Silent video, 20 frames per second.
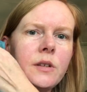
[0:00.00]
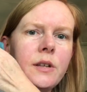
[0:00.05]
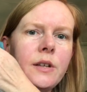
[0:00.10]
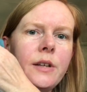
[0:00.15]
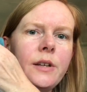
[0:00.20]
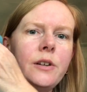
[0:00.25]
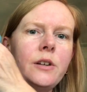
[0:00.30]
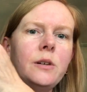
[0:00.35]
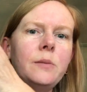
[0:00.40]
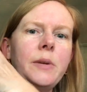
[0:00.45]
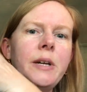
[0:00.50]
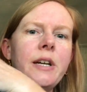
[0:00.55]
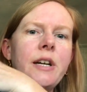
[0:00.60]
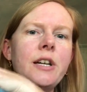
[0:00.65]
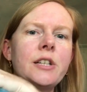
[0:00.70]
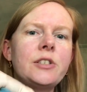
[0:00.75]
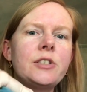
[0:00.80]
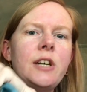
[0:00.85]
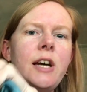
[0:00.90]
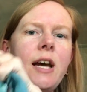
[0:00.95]
And oh my
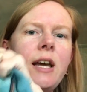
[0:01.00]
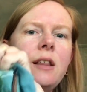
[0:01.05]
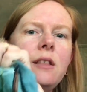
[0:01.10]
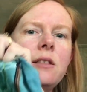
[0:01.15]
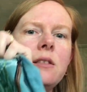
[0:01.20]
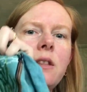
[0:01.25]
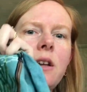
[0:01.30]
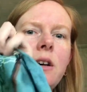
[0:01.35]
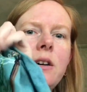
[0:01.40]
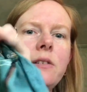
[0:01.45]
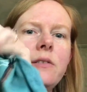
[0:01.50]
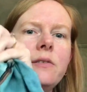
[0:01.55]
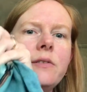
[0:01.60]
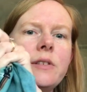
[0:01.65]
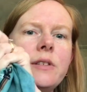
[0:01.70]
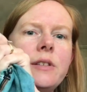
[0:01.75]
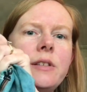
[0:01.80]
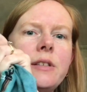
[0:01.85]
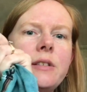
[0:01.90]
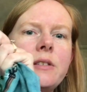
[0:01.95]
gosh, I love
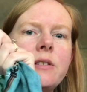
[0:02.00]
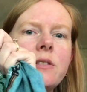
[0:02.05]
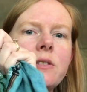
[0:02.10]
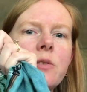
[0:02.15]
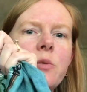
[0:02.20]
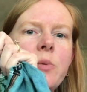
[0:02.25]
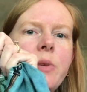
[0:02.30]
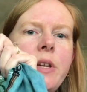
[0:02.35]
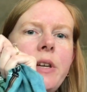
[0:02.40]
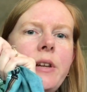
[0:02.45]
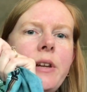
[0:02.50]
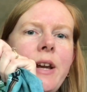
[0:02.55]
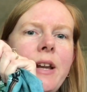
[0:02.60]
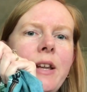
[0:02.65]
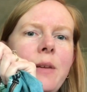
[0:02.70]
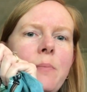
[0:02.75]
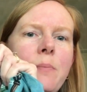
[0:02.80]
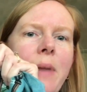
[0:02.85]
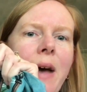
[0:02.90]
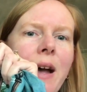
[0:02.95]
this squid. I
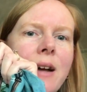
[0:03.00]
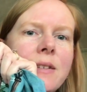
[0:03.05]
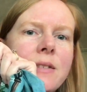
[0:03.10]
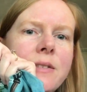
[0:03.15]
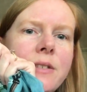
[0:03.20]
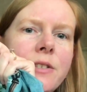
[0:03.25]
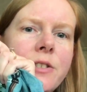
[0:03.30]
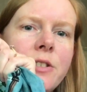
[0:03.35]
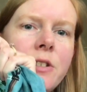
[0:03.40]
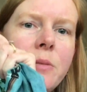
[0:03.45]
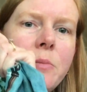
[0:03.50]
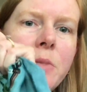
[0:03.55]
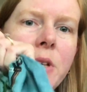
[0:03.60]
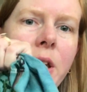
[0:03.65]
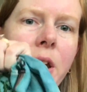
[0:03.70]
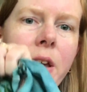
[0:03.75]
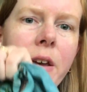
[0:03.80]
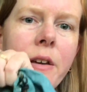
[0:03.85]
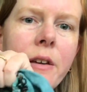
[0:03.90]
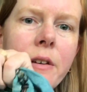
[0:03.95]
didn't backstitch him
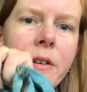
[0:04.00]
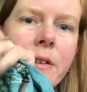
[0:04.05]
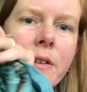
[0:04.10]
yet,